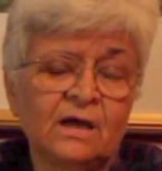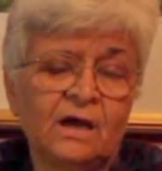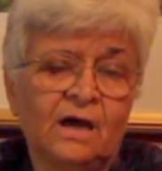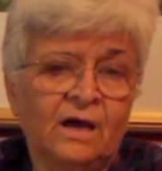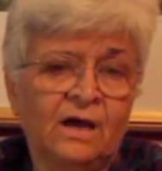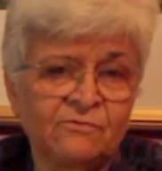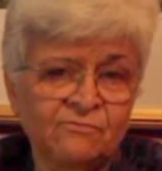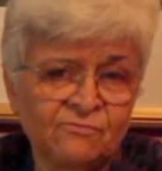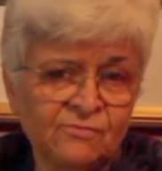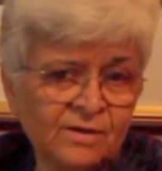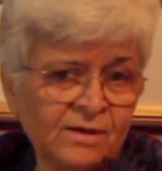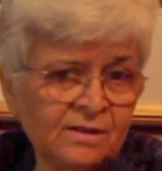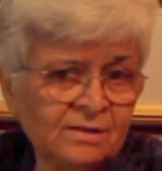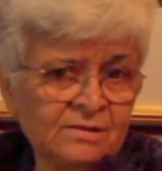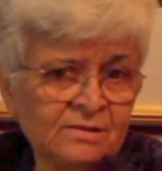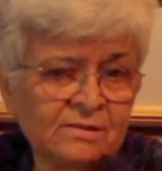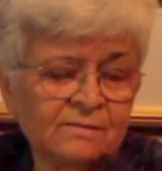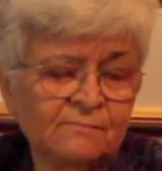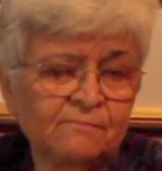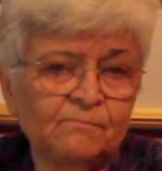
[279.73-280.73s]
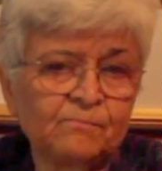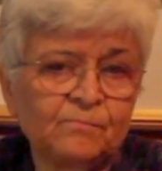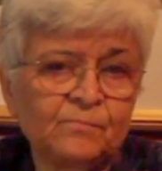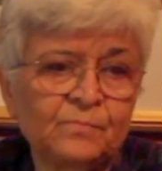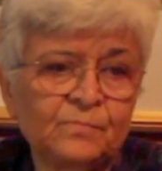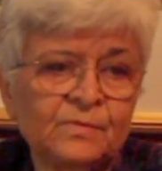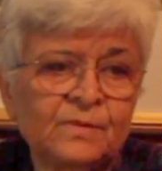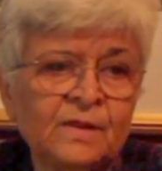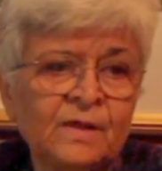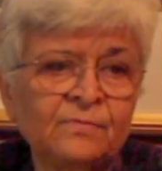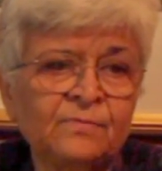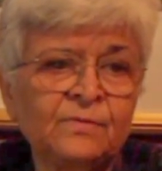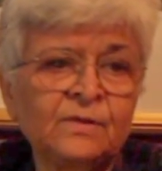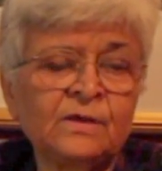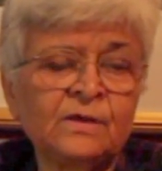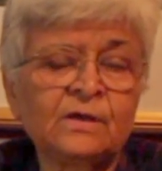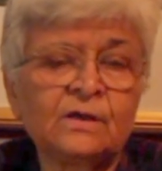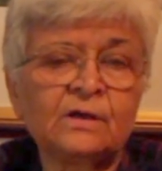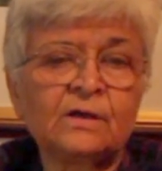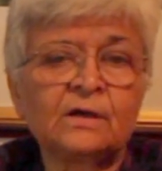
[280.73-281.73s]
I feel that
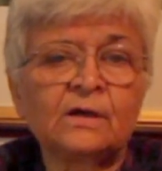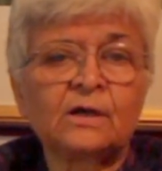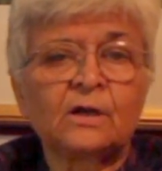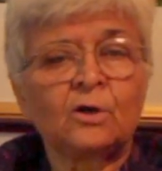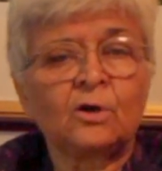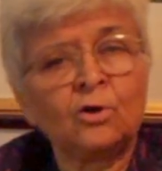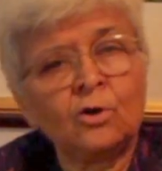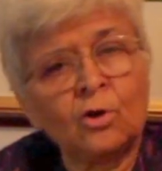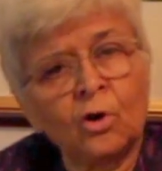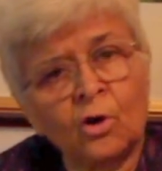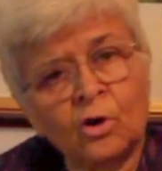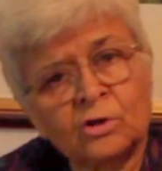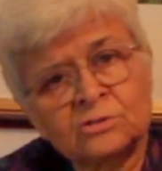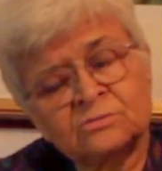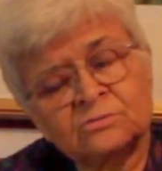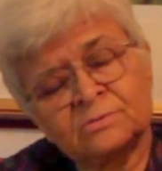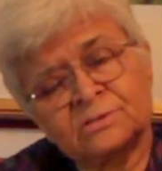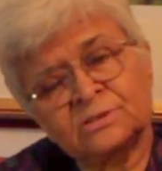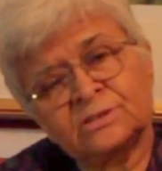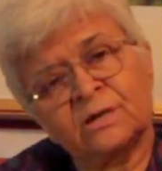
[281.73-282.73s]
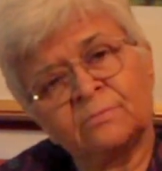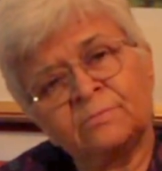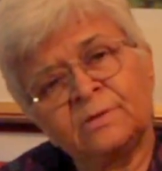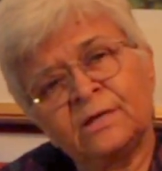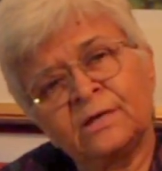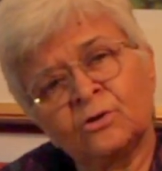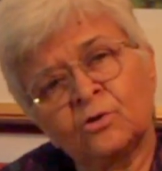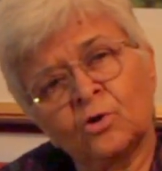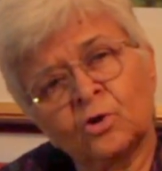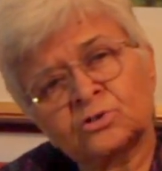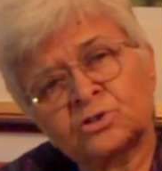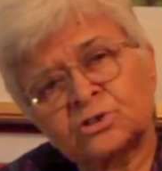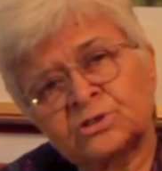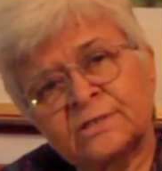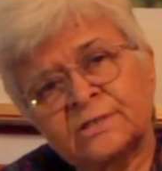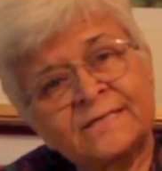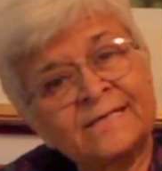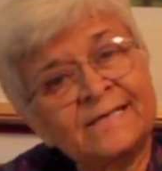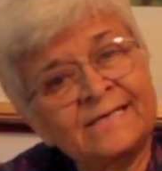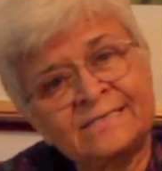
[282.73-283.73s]
the laws which are being
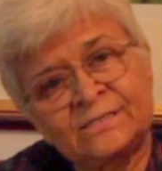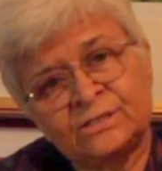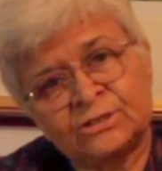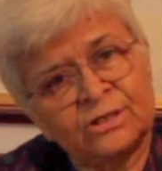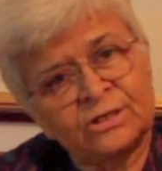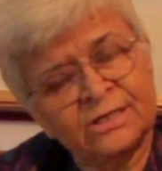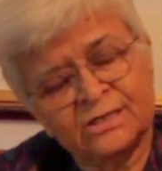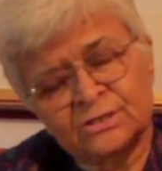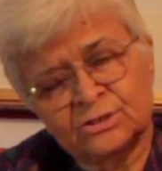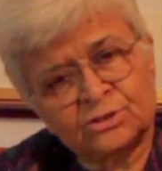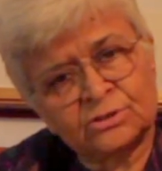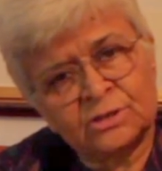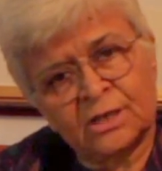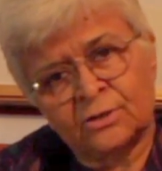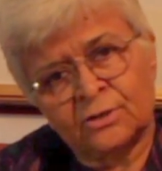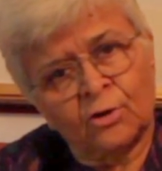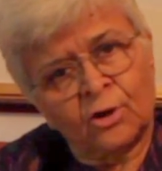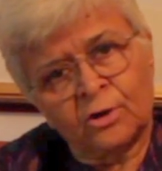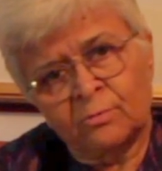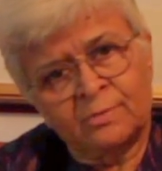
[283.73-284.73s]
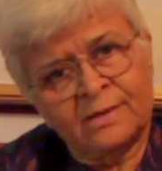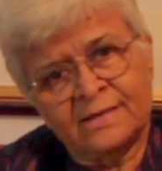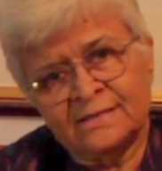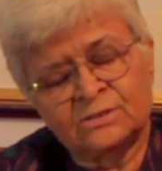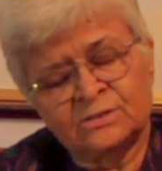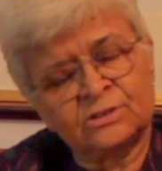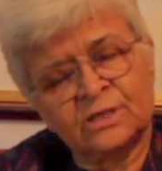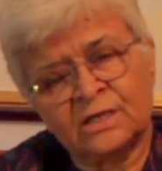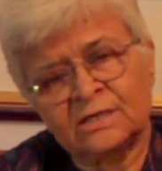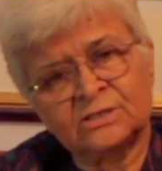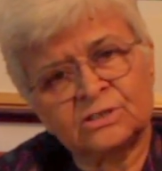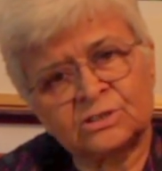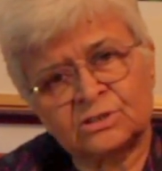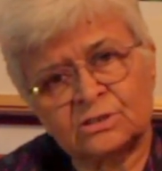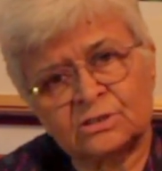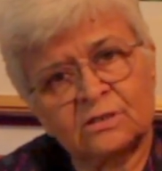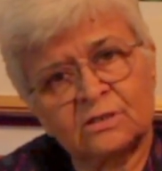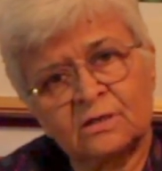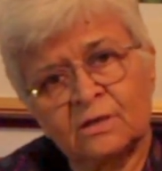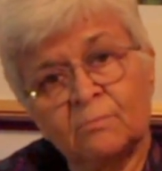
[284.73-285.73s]
constantly changed are not being
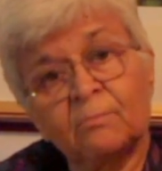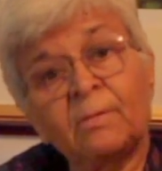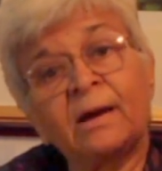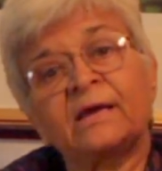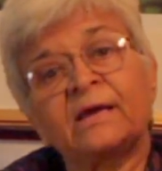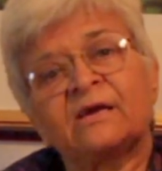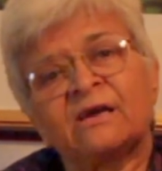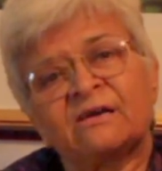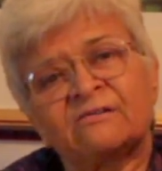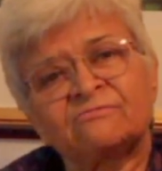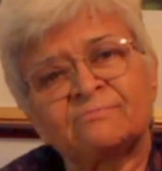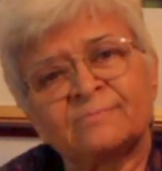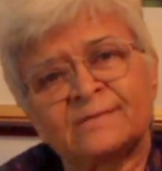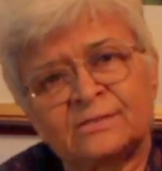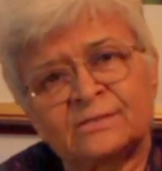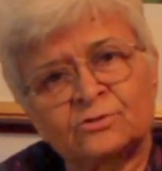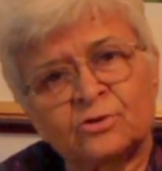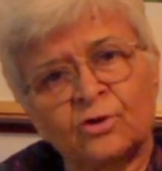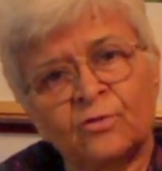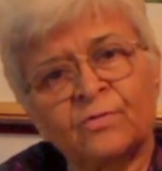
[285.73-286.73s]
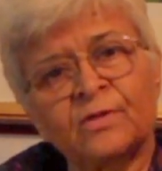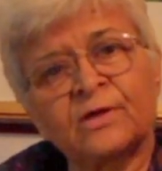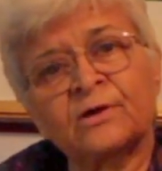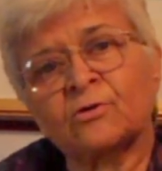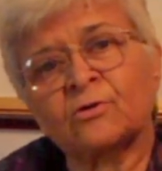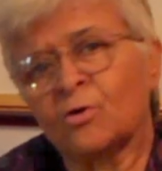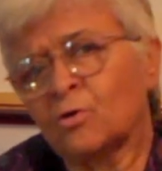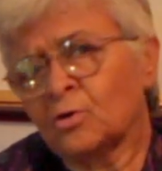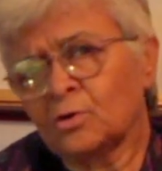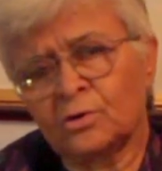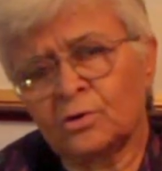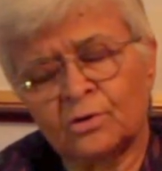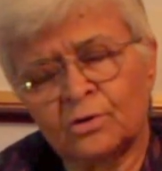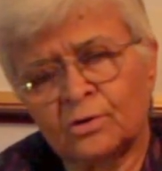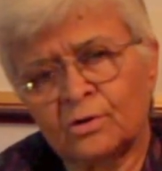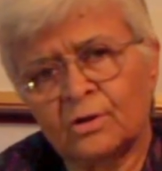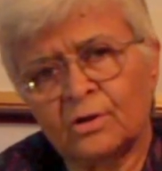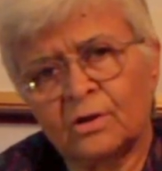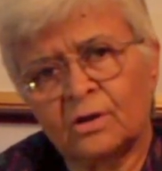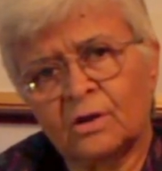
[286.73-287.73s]
changed by governments on their own,
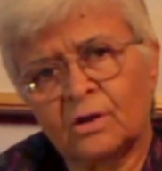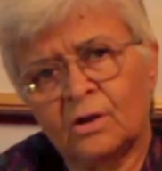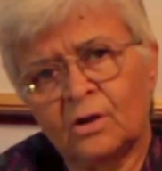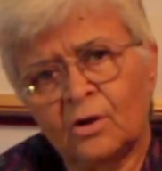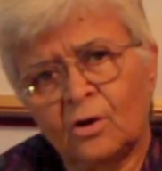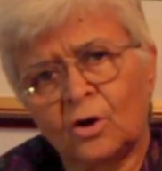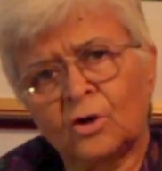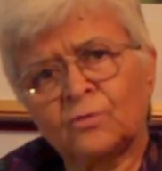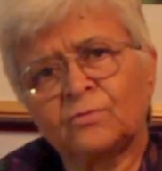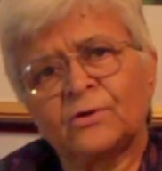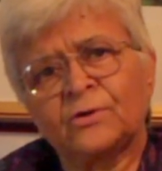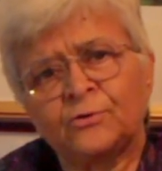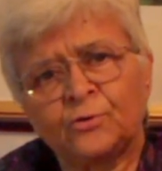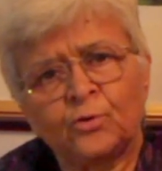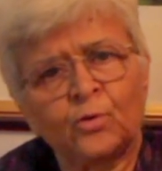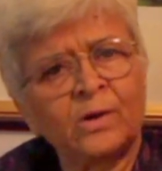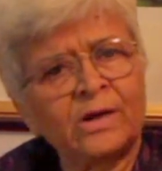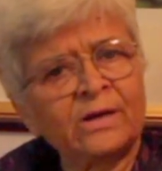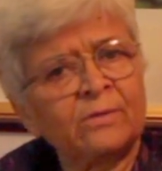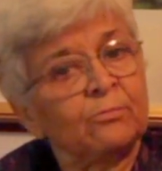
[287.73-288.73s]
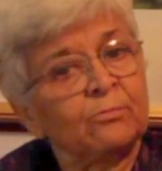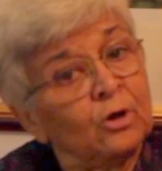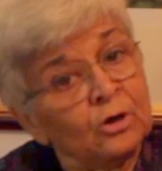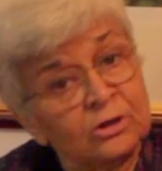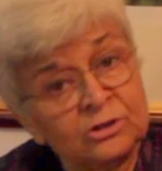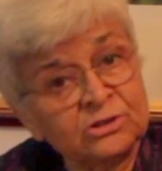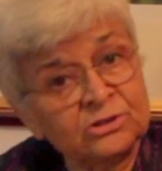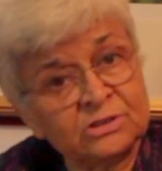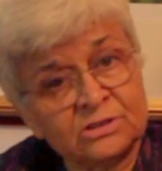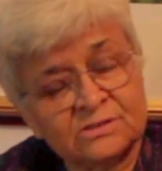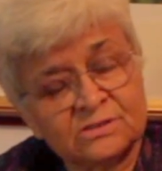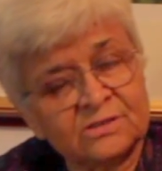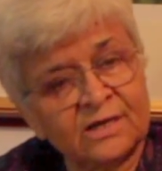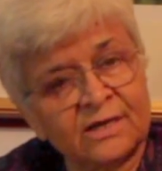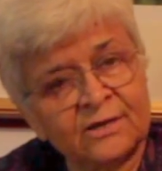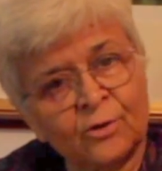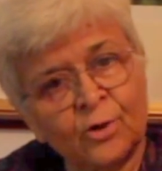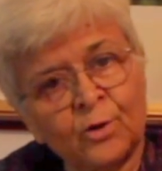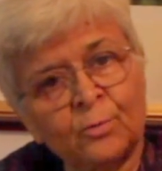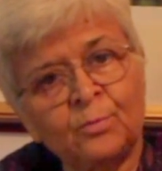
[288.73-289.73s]
or the UN policies are
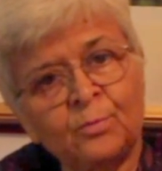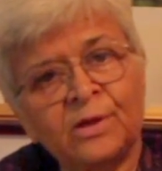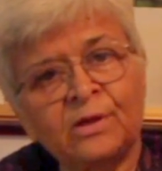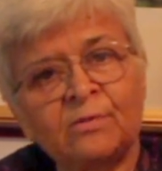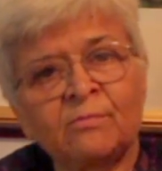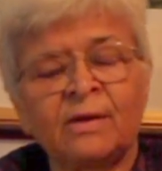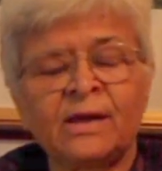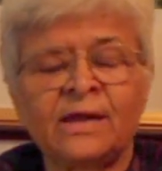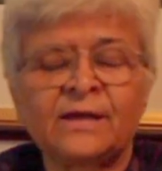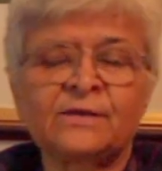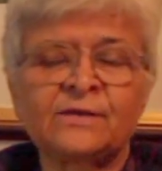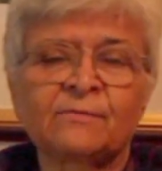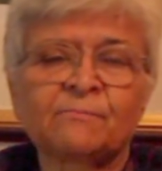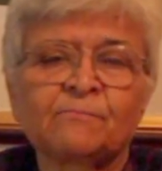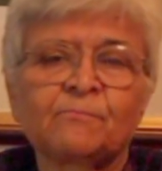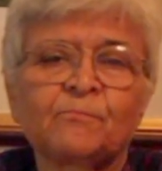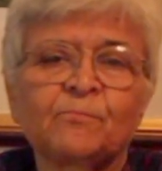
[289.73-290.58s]
not being made